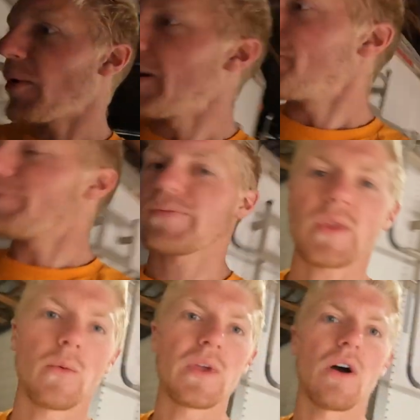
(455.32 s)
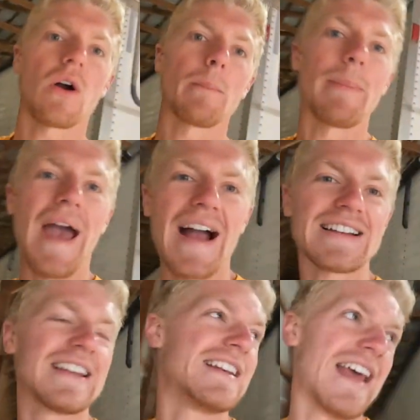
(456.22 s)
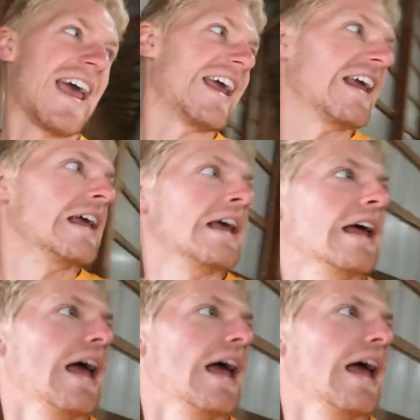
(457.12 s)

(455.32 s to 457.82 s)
But we are back today.